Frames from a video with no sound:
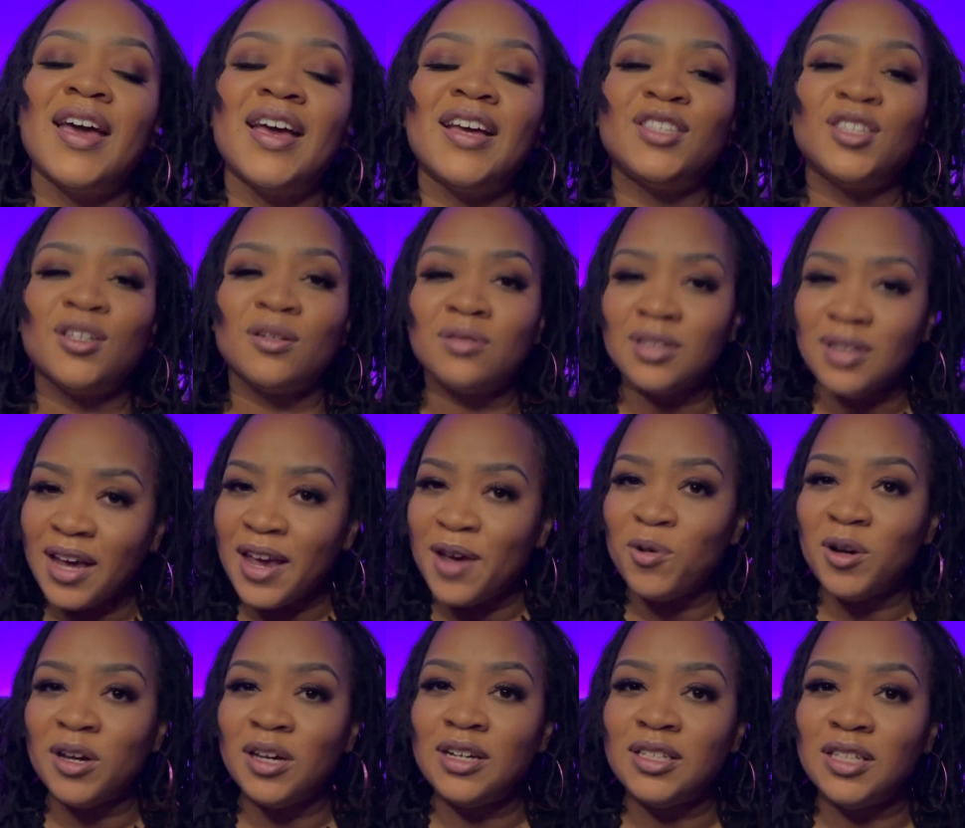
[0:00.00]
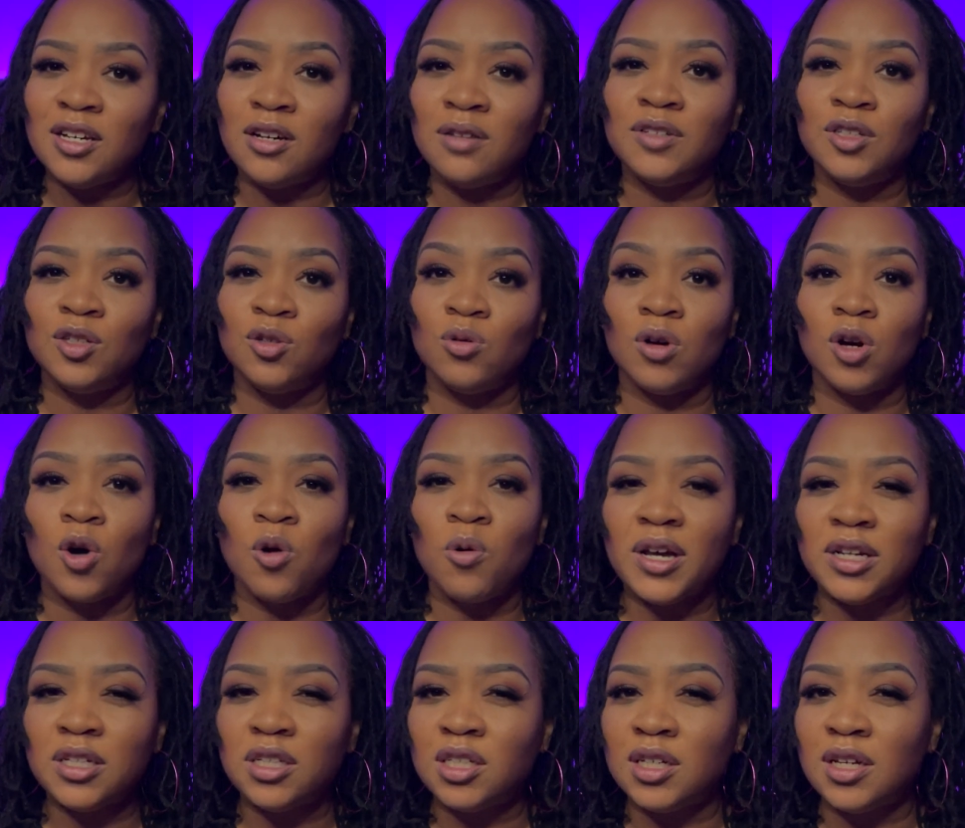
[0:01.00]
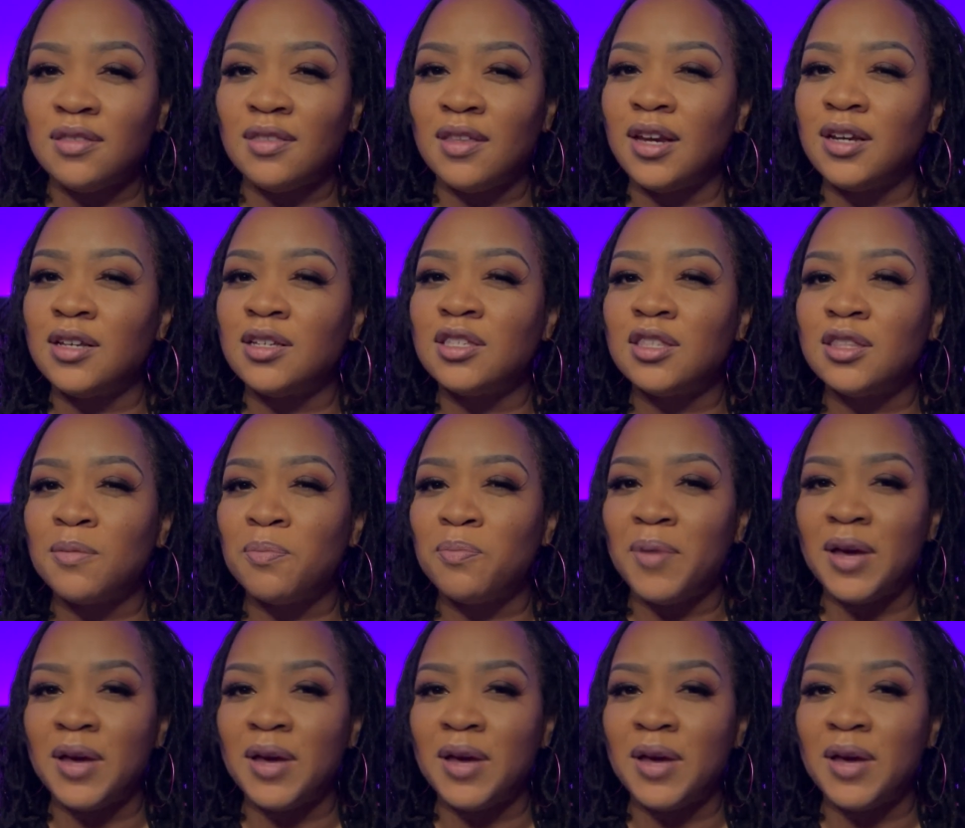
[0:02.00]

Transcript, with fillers: And so today we're going to delve into a question that is the